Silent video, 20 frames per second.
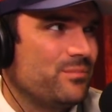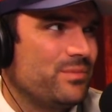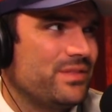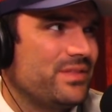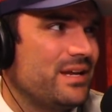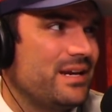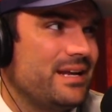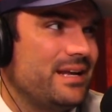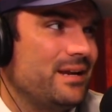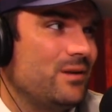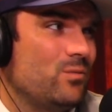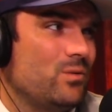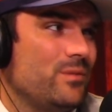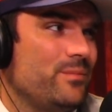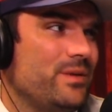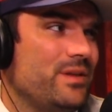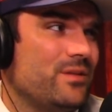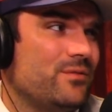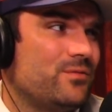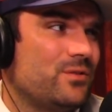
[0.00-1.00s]
But then again, it
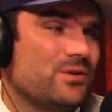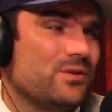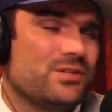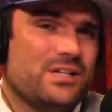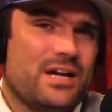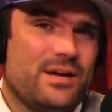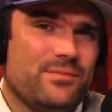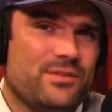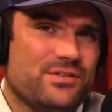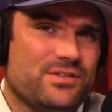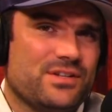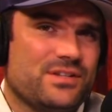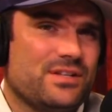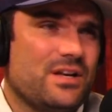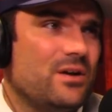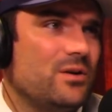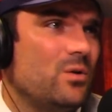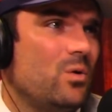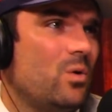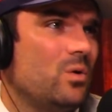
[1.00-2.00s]
wouldn't be the first time there's this
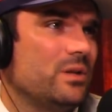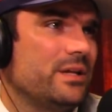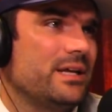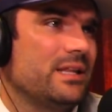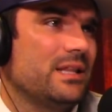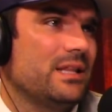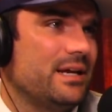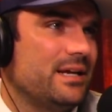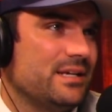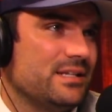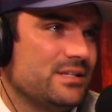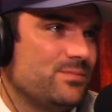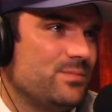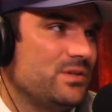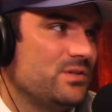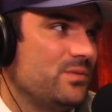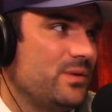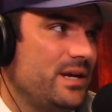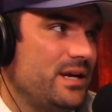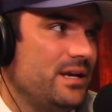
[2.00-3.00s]
unholy alliance
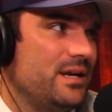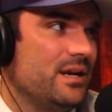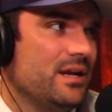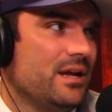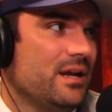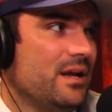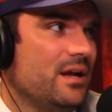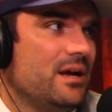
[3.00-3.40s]
between